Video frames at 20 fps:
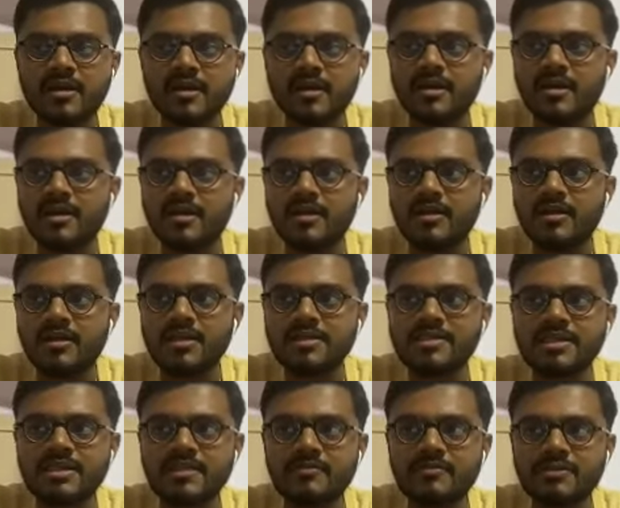
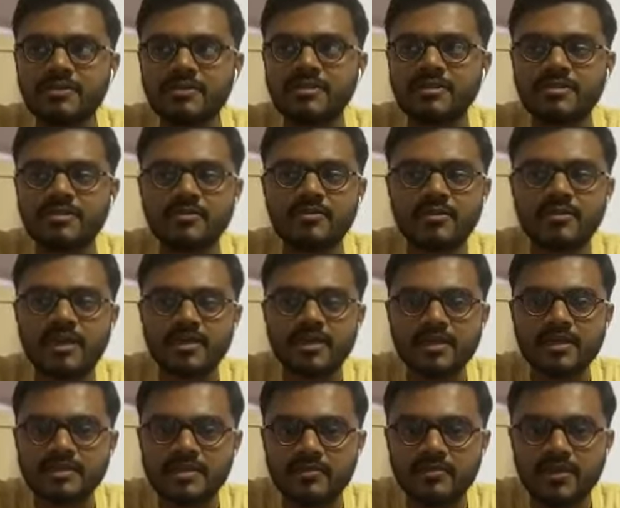let's say there was a system like,
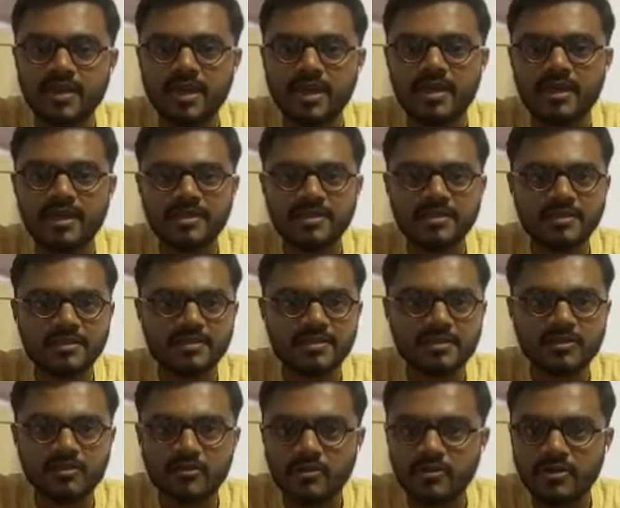let's say we had like this
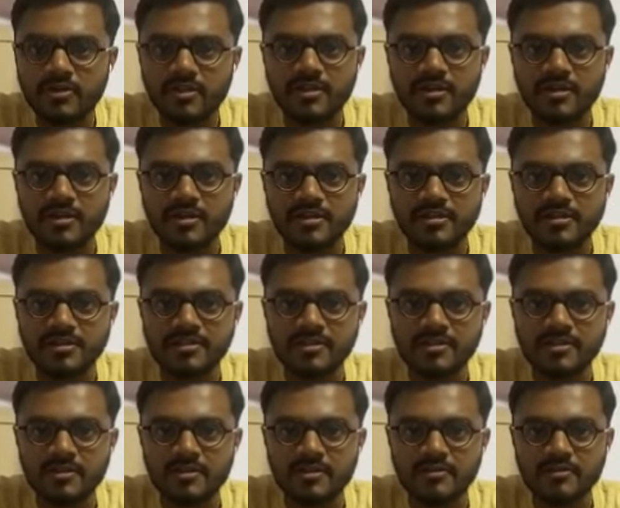Corona earlier this
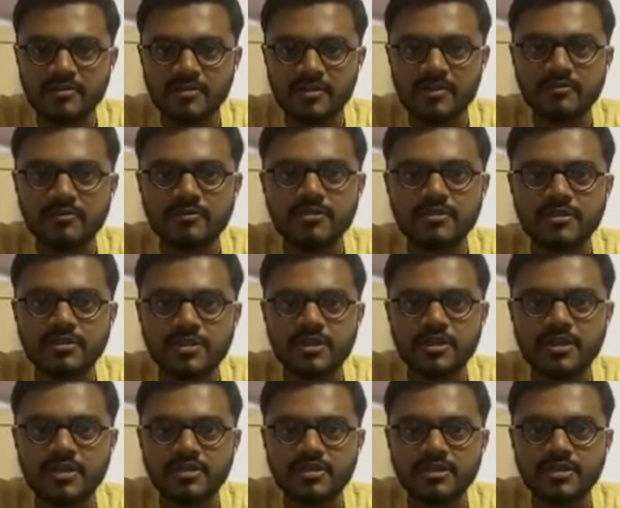year, there was a
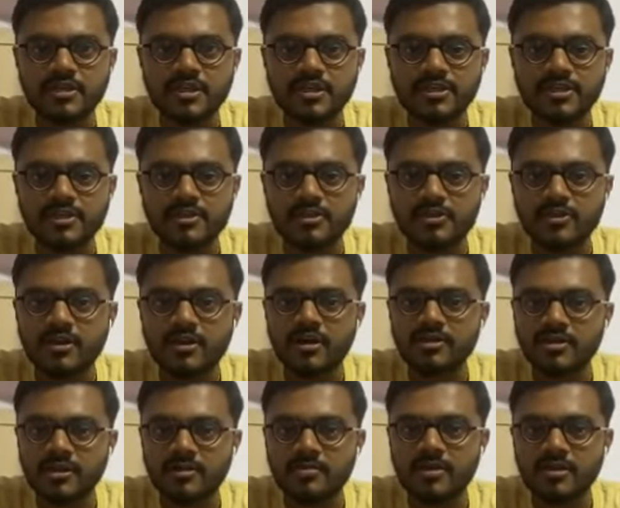strict legislation, you
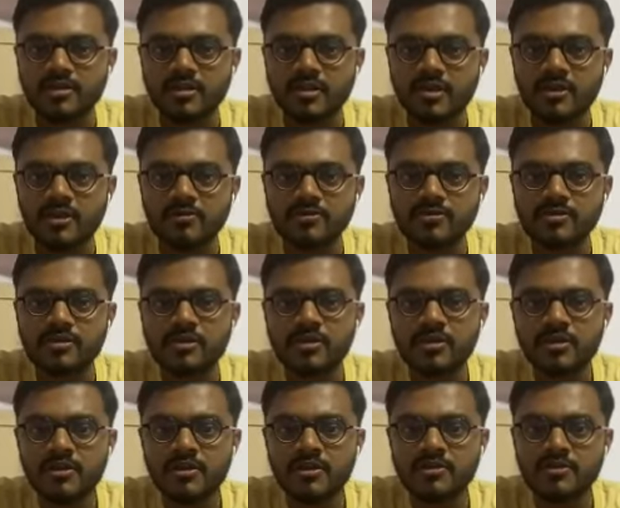can't come out of the house,
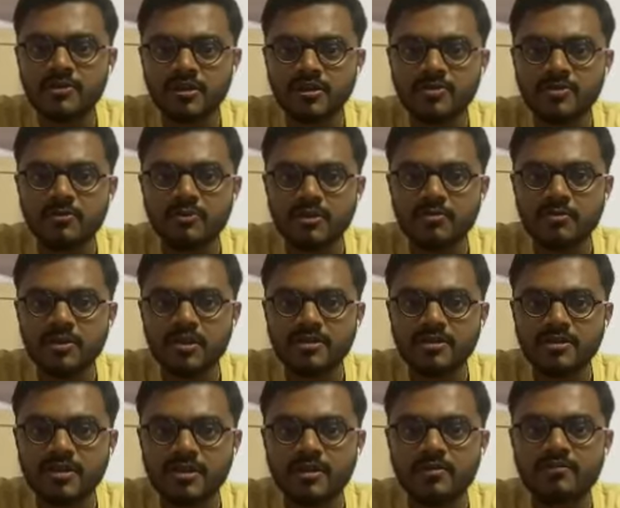you need to wear a
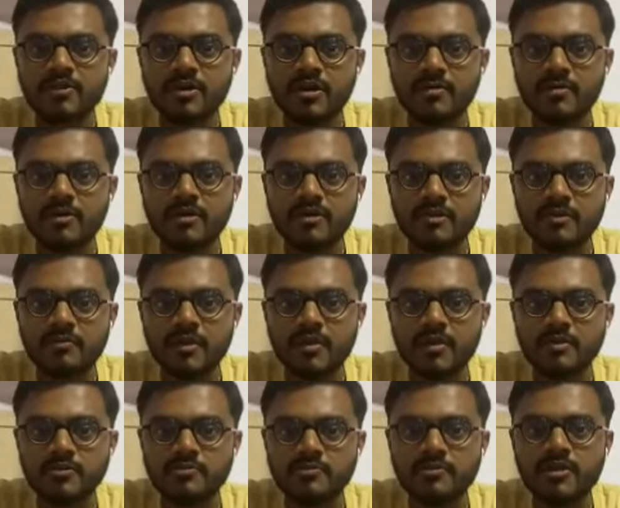mask. If you come out of the
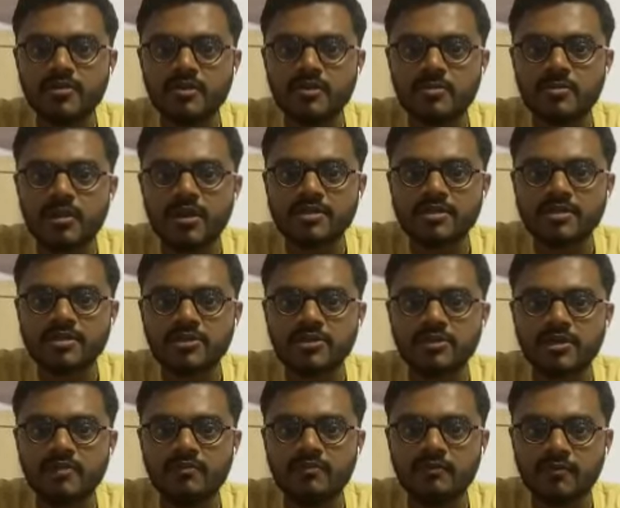house without a mask, you
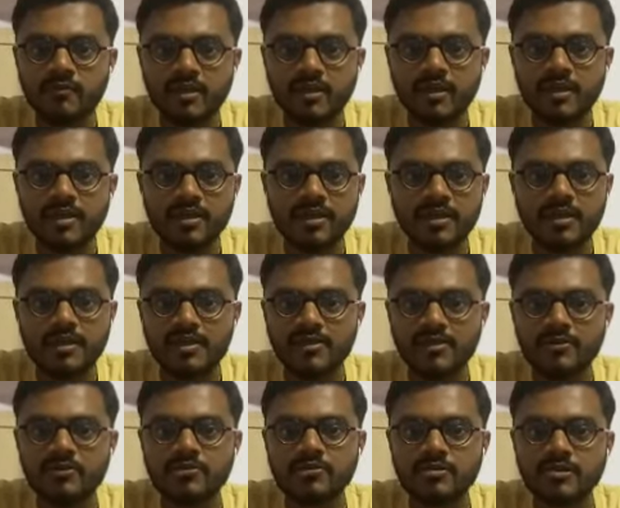get fined. Like,
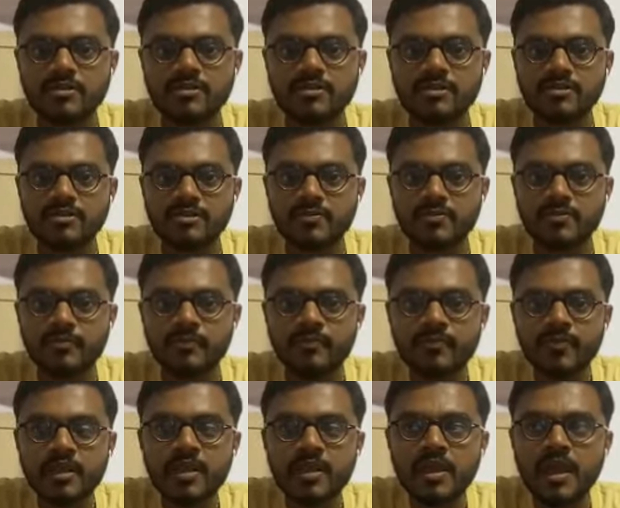this system,
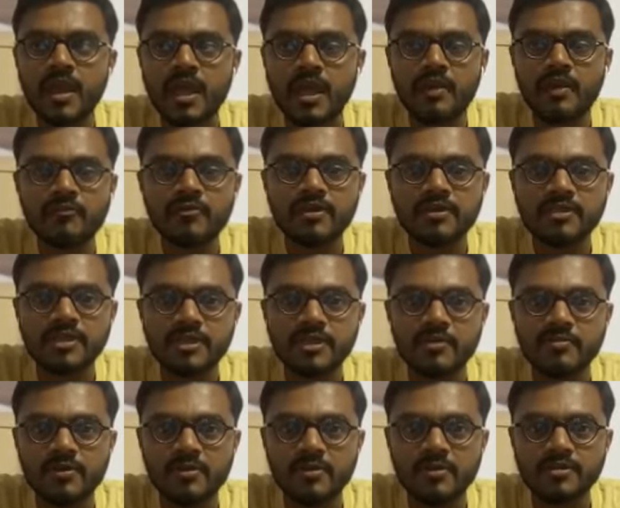every
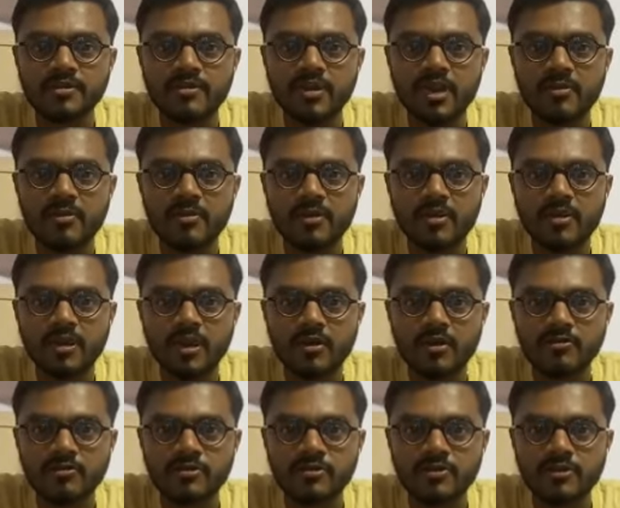single person who came out of the
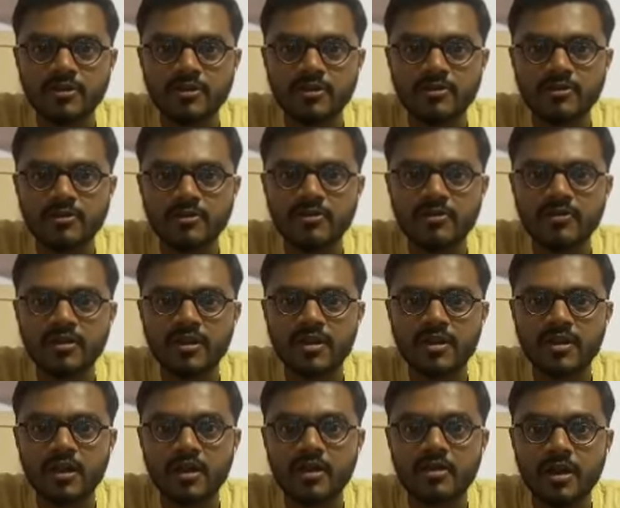house during the
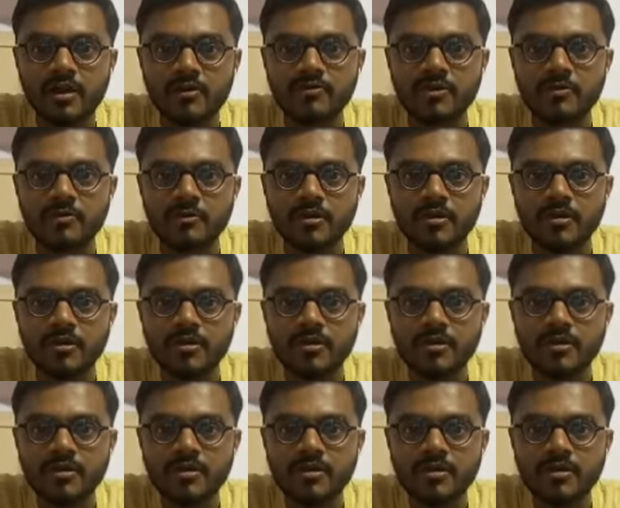Corona around the world